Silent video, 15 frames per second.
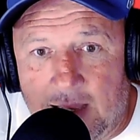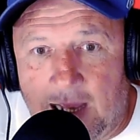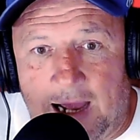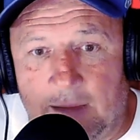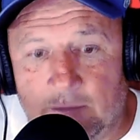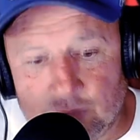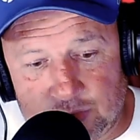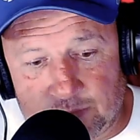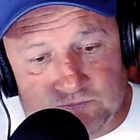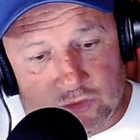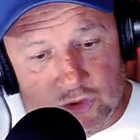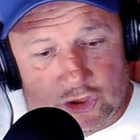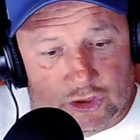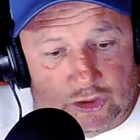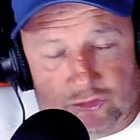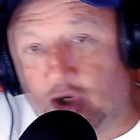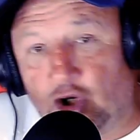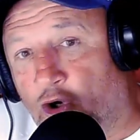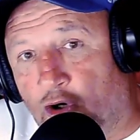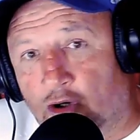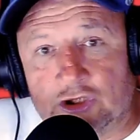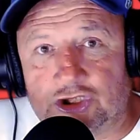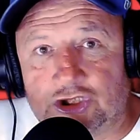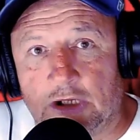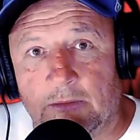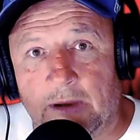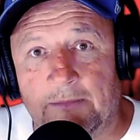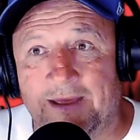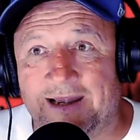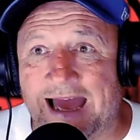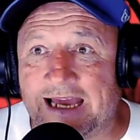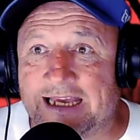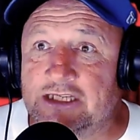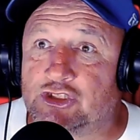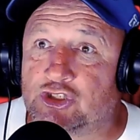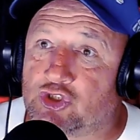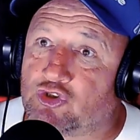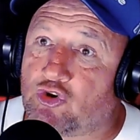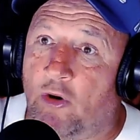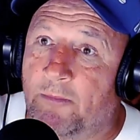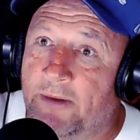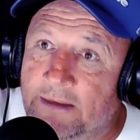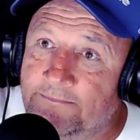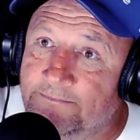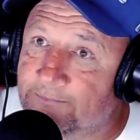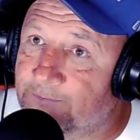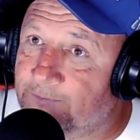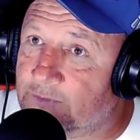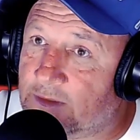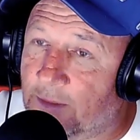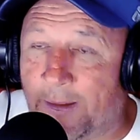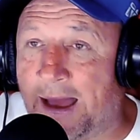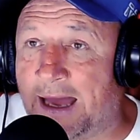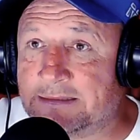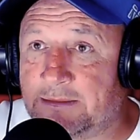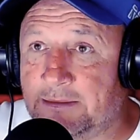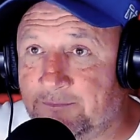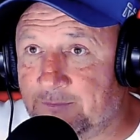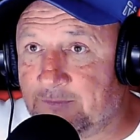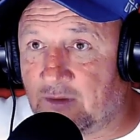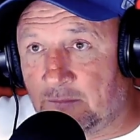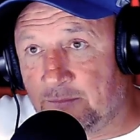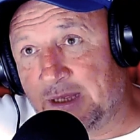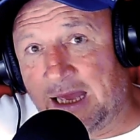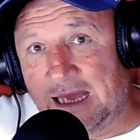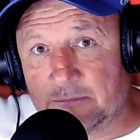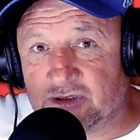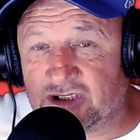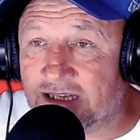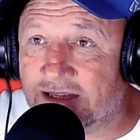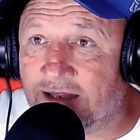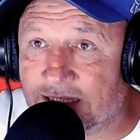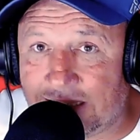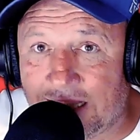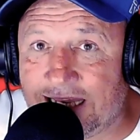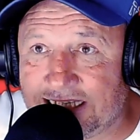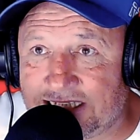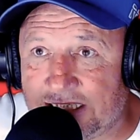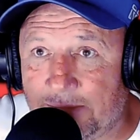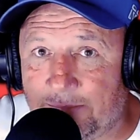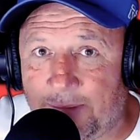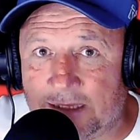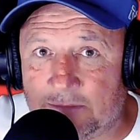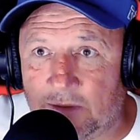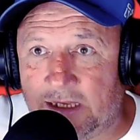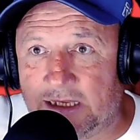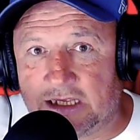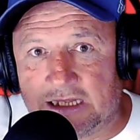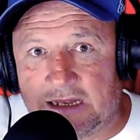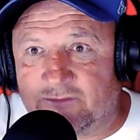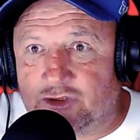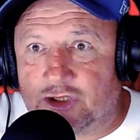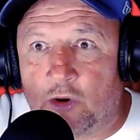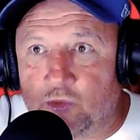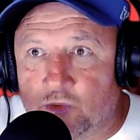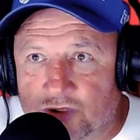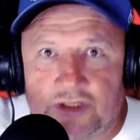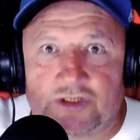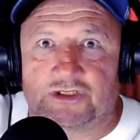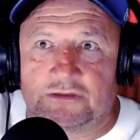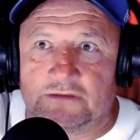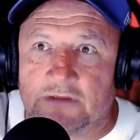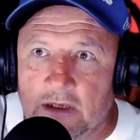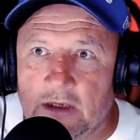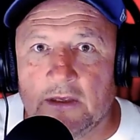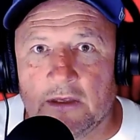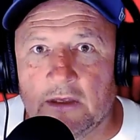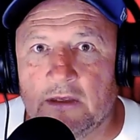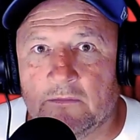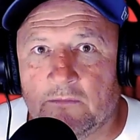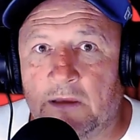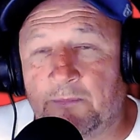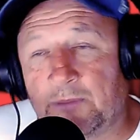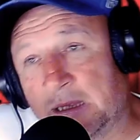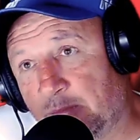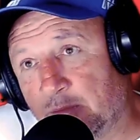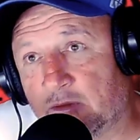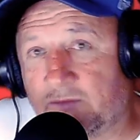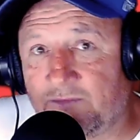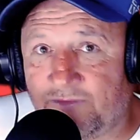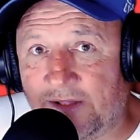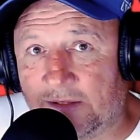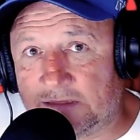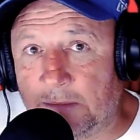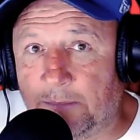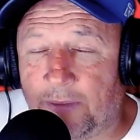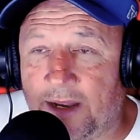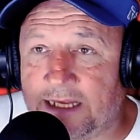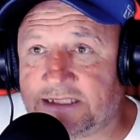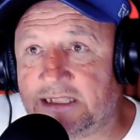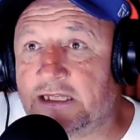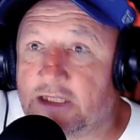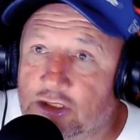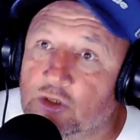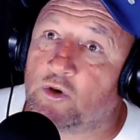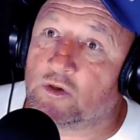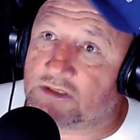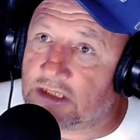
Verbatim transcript: I was just talking to him, and Aki's just come in the pad from behind. It was in the, like the listening pad where you could have toasters and where people felt depressed and talk